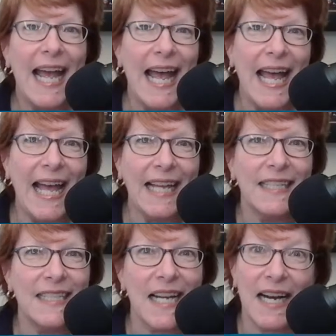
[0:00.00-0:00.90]

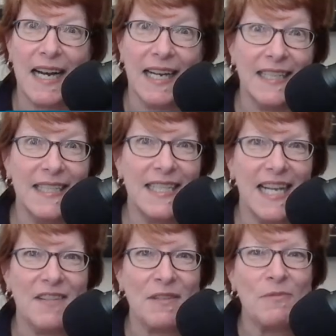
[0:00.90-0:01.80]
And hi to
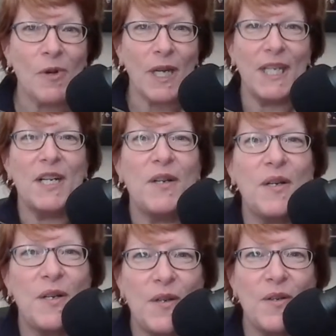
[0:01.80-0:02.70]
everyone
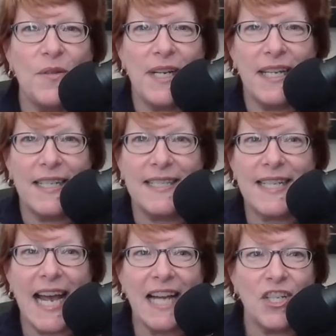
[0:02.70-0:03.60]
who is
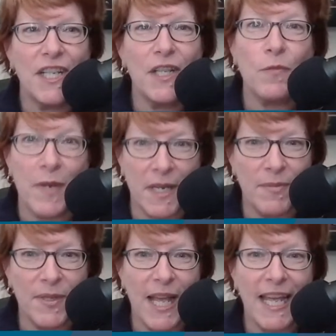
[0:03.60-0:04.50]
catching the
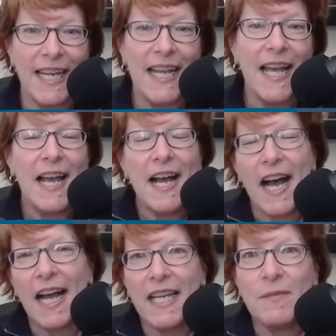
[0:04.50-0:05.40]
replay.
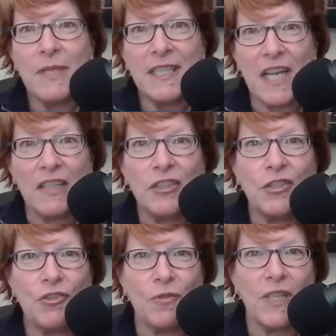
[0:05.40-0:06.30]
I am Dr.
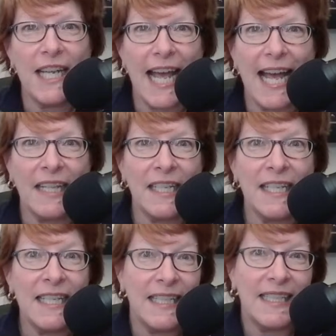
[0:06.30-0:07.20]
Julie
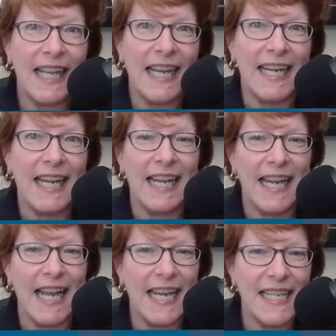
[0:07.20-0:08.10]
Allig,
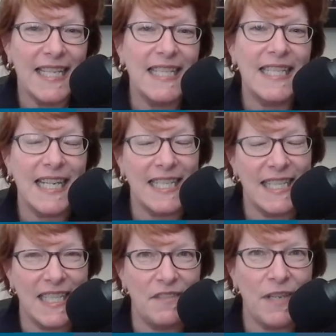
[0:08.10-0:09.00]
aka the Data
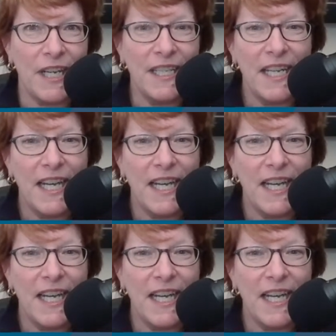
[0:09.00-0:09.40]
Diva.